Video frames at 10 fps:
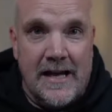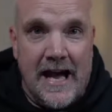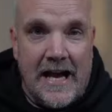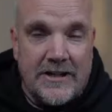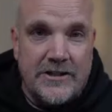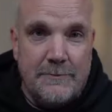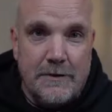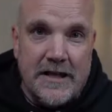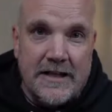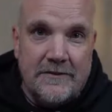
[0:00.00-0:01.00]
actually,
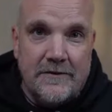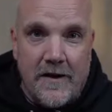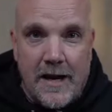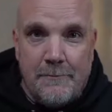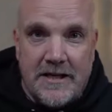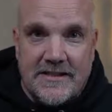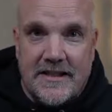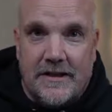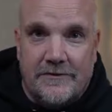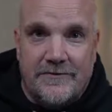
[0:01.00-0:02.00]
but I can find
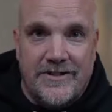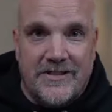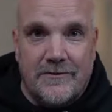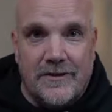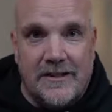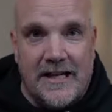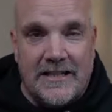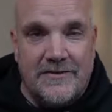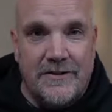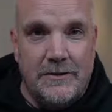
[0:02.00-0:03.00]
myself just over the
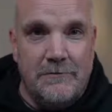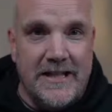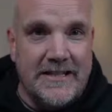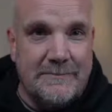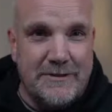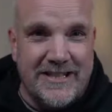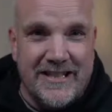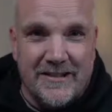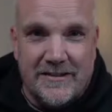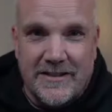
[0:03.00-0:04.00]
last few weeks in
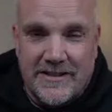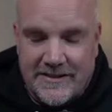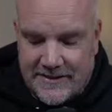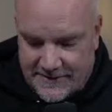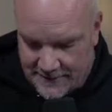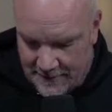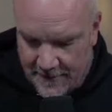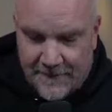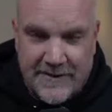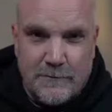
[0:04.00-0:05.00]
particular, this
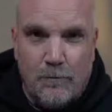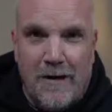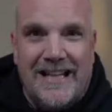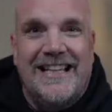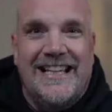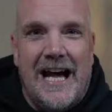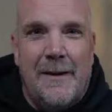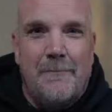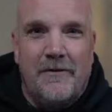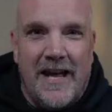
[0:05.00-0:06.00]
welling
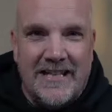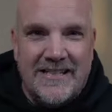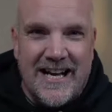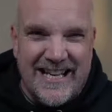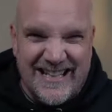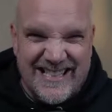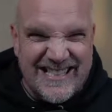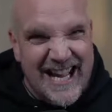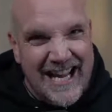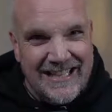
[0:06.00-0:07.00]
up of anxiety, this
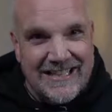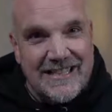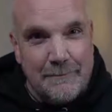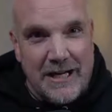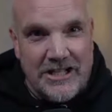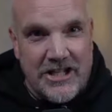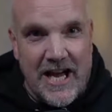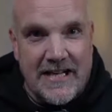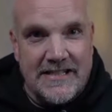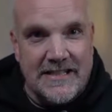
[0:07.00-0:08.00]
tightness in my
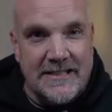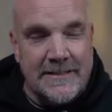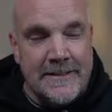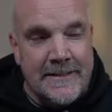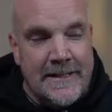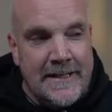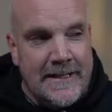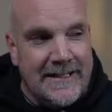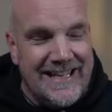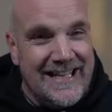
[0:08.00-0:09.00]
chest. And
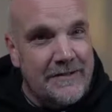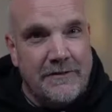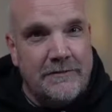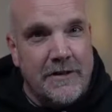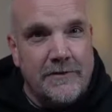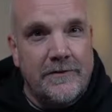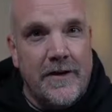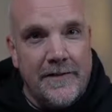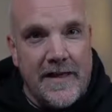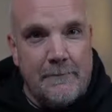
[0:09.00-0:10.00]
again, I've never
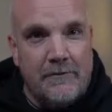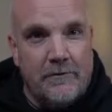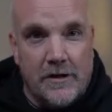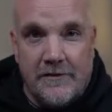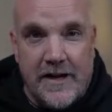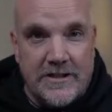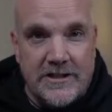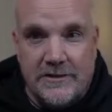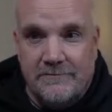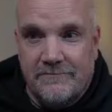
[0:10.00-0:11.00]
felt that before. I've
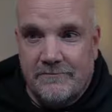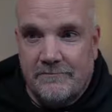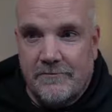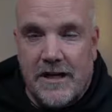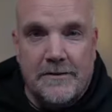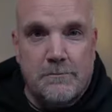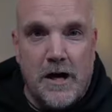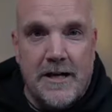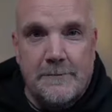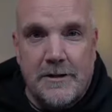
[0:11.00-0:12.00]
actually kind of
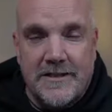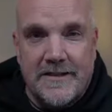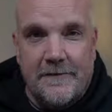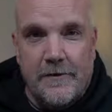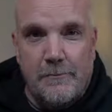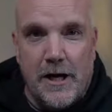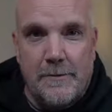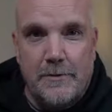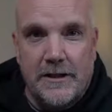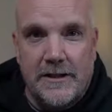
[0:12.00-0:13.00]
prided myself on my
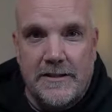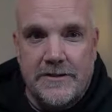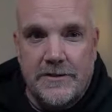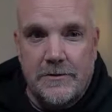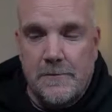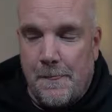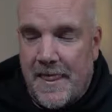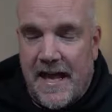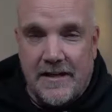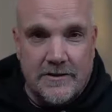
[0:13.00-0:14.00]
ability to
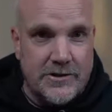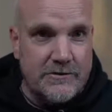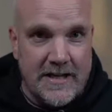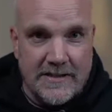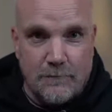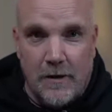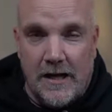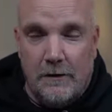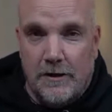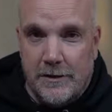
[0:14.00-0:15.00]
handle stress
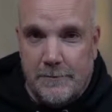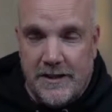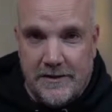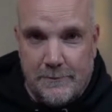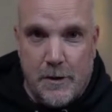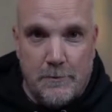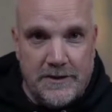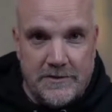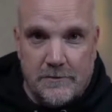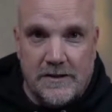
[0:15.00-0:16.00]
well, whether it be in the
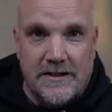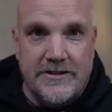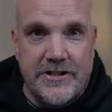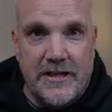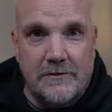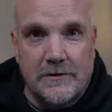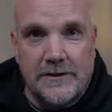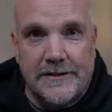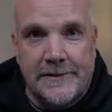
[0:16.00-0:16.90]
moment or in general.